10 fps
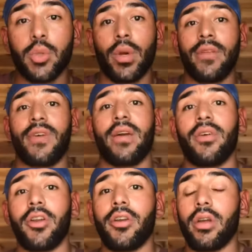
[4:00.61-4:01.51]

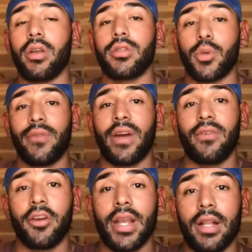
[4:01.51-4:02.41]
2,500
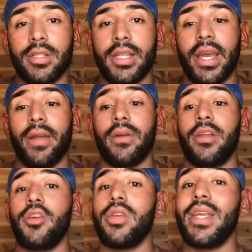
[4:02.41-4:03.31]
calories a day.
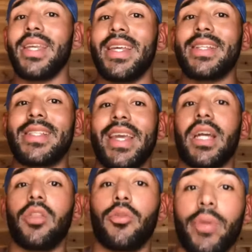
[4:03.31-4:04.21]
You need to intake
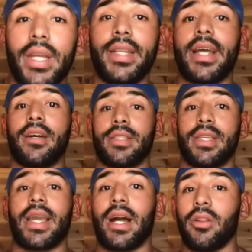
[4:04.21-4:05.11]

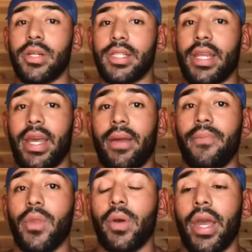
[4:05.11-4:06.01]
3,000 calories a day,
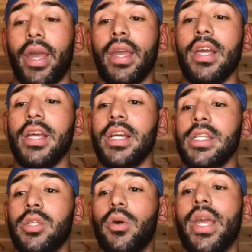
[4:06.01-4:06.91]
okay?
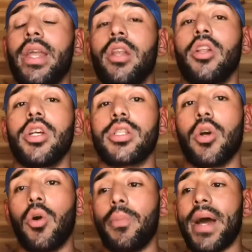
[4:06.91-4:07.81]
So again, let's
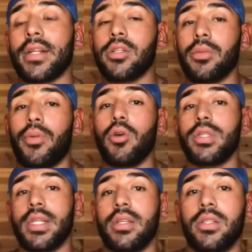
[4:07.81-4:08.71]
go back to the
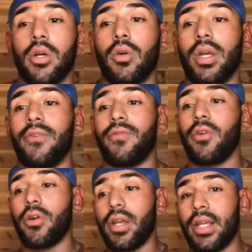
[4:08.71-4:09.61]
protein. So if
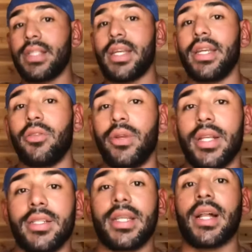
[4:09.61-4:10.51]
you're intaking
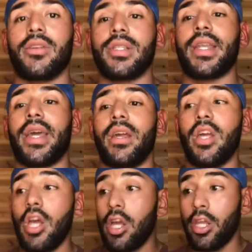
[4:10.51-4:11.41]
3,000 calories a day,
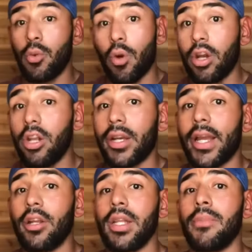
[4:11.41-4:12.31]
you want to look
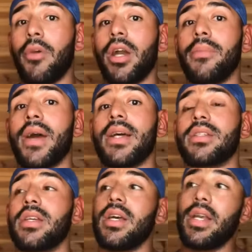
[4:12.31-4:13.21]
at your lean body
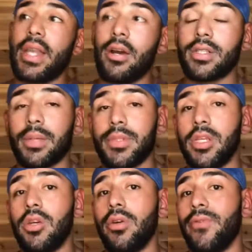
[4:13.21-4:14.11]
mass. Now it's up
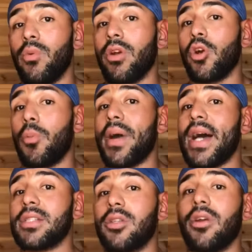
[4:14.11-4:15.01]
to you. If you want to go
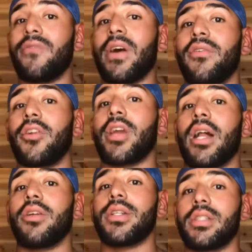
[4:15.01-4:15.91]
past the 3,500
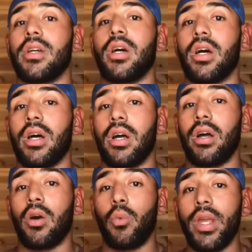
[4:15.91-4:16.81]
calories
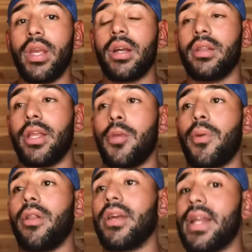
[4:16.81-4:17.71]
a week, then you're
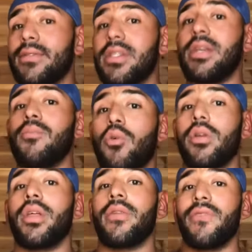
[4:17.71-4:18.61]
probably going to have to eat
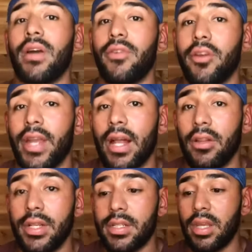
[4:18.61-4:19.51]
more than 500
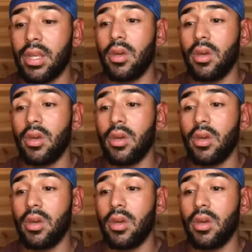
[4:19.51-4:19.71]
calories